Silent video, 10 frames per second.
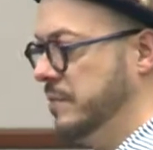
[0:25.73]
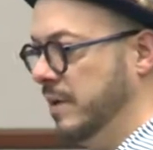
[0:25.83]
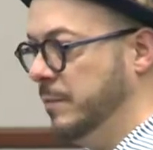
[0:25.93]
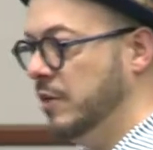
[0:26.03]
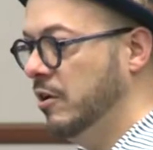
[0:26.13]

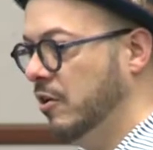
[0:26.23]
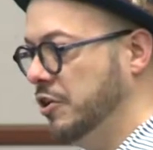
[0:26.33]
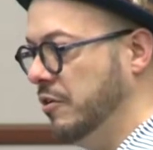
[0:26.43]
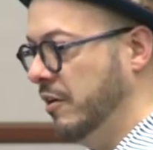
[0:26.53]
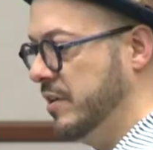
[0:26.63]
A minute
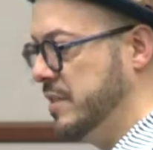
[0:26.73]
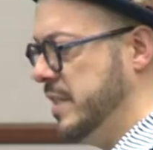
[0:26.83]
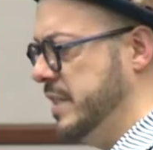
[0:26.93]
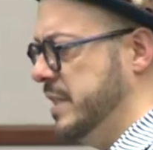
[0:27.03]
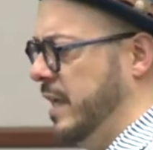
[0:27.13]
ago, you heard the
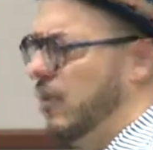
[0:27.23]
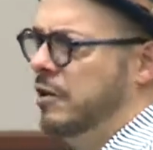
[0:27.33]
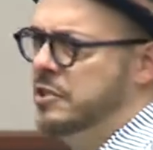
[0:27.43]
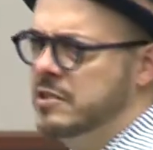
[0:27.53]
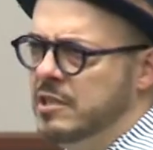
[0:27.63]
city saying,
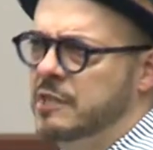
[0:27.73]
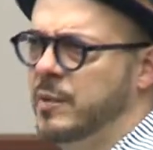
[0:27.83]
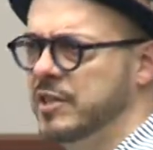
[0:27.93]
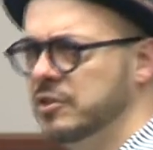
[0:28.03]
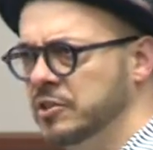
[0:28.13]
oh, this is in
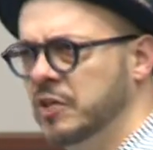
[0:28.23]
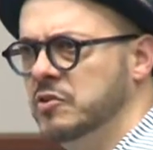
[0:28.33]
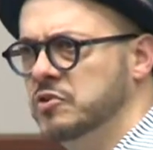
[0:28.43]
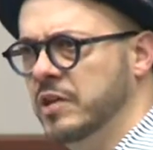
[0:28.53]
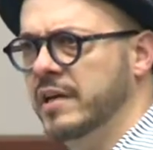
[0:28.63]
a special
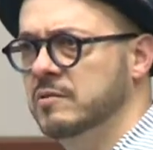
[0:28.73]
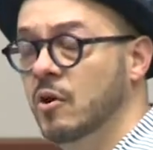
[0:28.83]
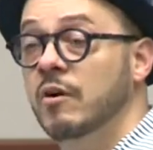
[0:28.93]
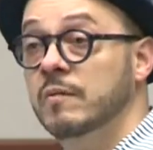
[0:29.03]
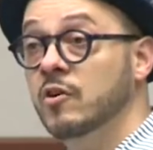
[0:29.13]

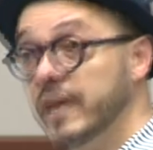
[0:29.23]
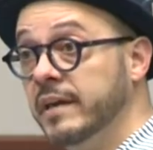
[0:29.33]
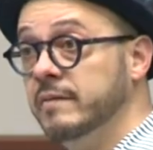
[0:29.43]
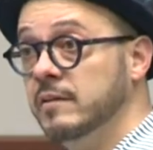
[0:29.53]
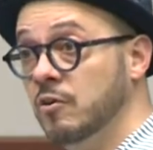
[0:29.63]
circumstance. Oh,
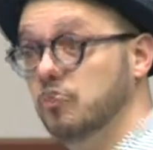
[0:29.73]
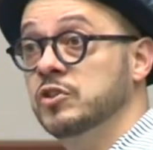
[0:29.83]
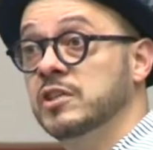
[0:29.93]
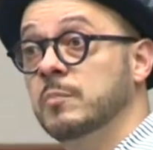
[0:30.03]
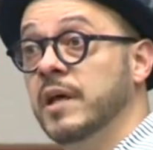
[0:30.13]
okay, the
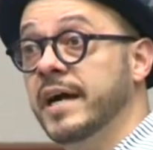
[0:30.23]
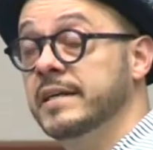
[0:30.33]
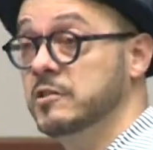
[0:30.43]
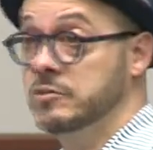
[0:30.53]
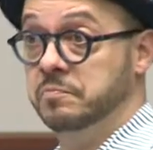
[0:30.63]
rules
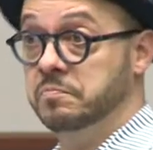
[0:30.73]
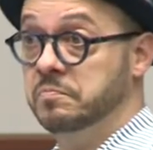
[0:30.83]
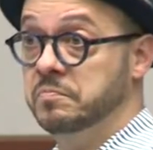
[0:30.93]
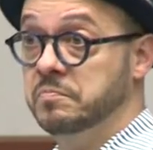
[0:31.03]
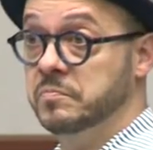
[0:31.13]
apply
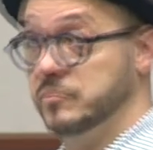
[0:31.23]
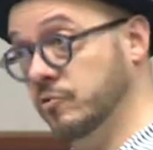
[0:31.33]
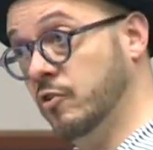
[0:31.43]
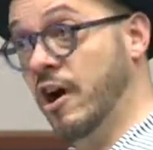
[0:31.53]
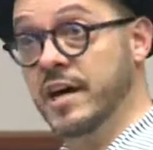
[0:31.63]

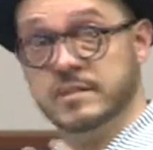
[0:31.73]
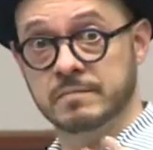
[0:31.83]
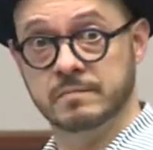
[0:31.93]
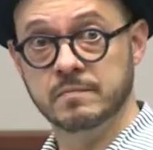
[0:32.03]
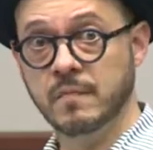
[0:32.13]
for
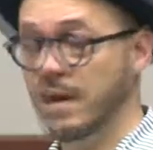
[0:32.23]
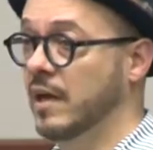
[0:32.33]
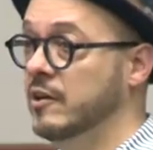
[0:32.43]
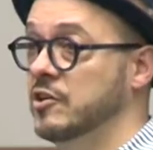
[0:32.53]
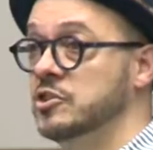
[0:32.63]
us,
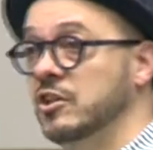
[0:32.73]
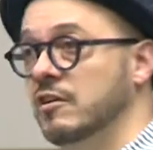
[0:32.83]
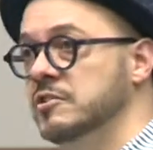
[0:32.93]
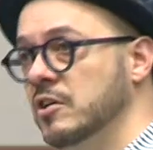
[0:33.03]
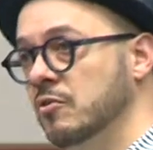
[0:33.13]
and there's
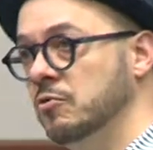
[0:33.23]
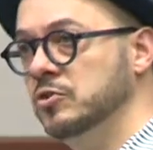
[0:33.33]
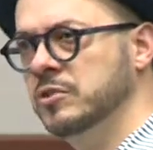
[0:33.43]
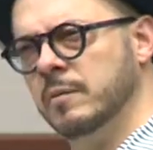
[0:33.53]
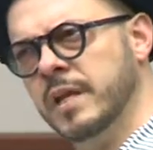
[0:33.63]
another set of
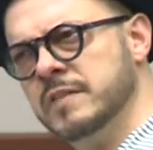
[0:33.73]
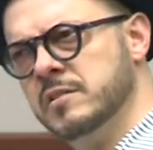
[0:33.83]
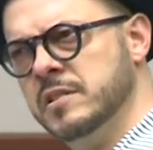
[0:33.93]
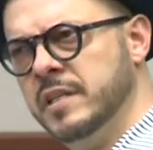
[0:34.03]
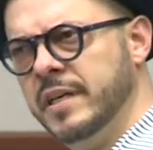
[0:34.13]
rules to apply
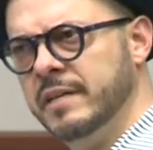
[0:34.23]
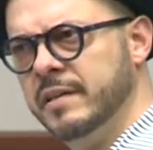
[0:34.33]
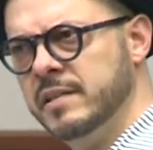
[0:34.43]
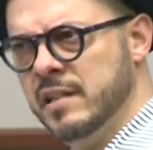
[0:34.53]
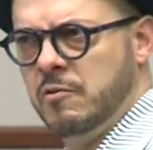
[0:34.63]
to the
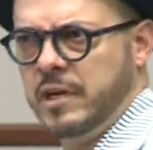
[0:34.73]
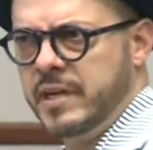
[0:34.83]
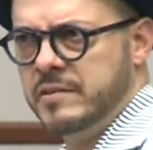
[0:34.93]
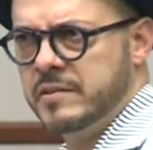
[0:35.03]
city. Is that what it